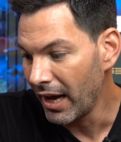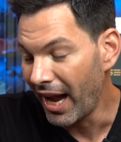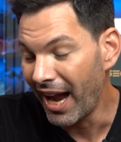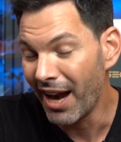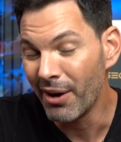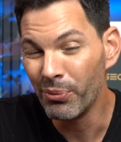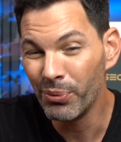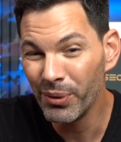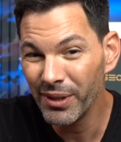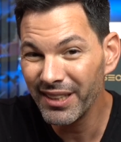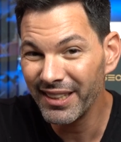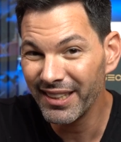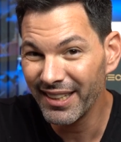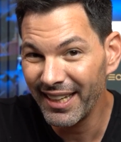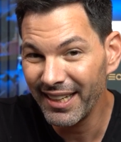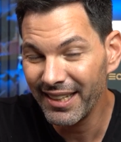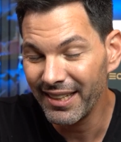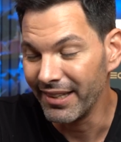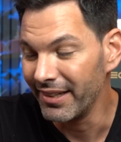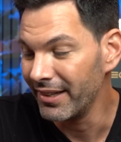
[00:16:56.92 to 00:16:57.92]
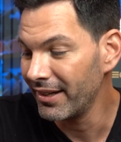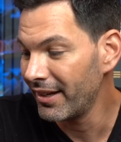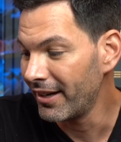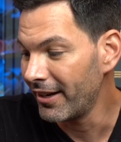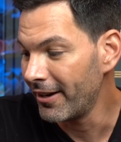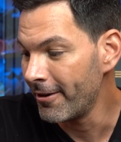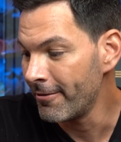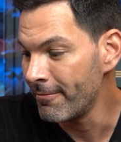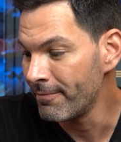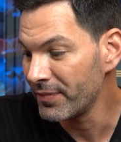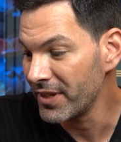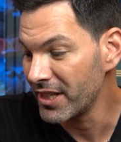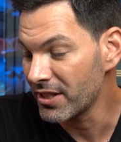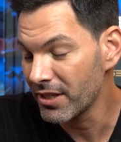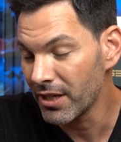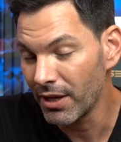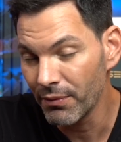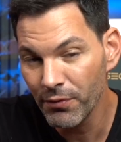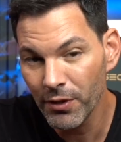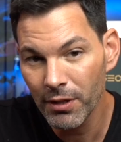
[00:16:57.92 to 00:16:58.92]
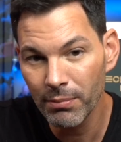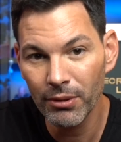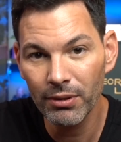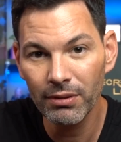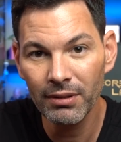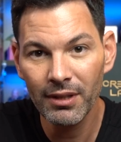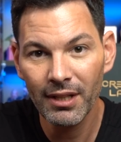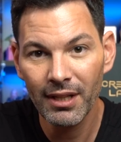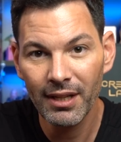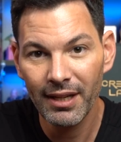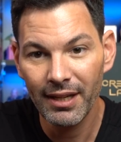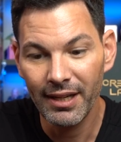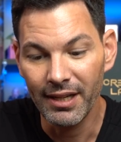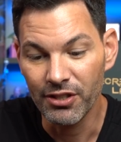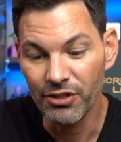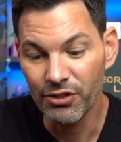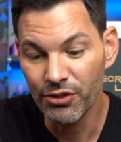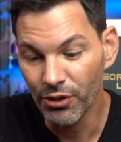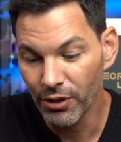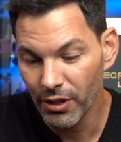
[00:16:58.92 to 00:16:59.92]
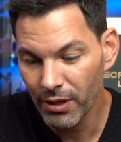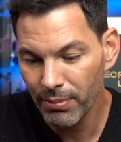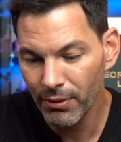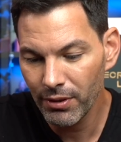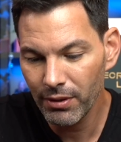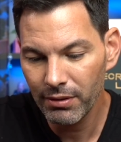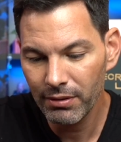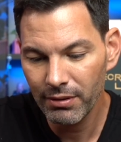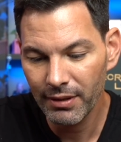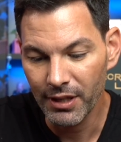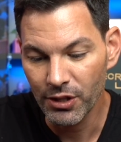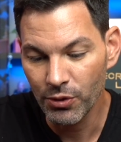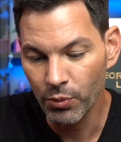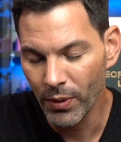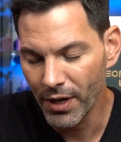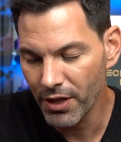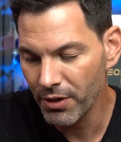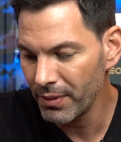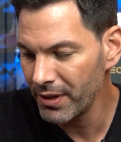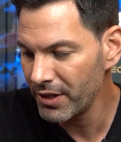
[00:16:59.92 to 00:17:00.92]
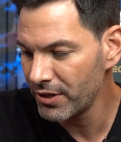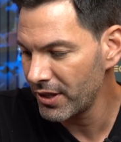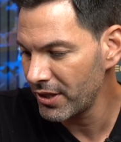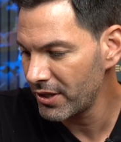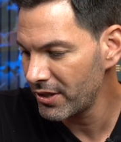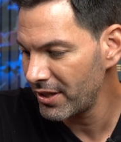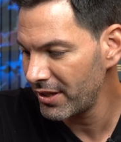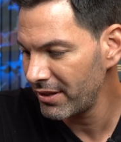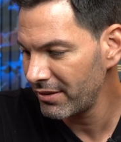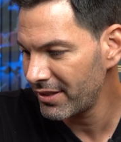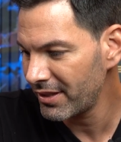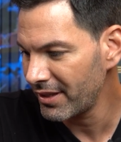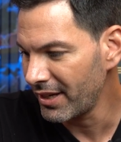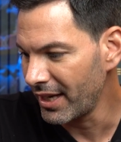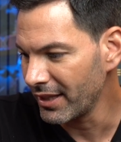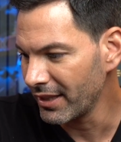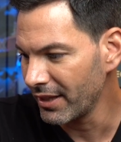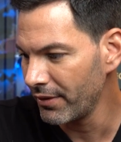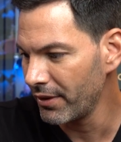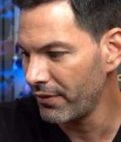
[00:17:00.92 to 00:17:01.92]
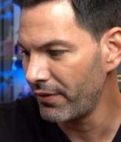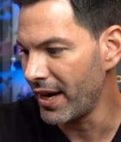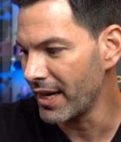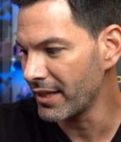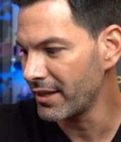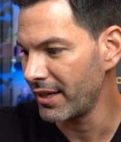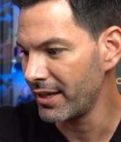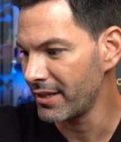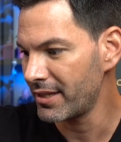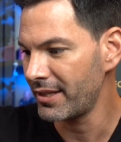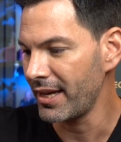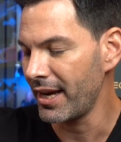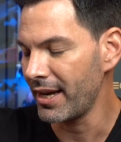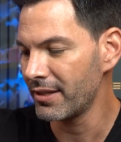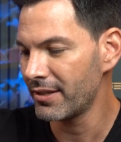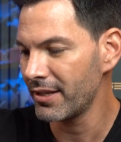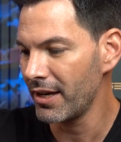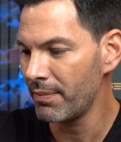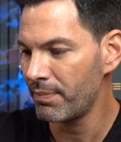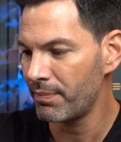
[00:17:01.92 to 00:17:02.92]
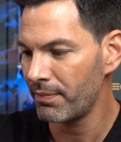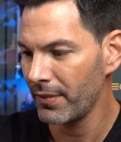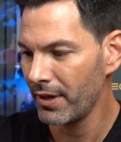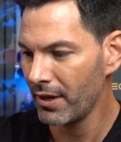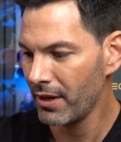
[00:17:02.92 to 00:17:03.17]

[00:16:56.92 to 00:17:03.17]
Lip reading: I really like it. It's comfortable, it's durable, it's weather resistant. I love the fact that it stands up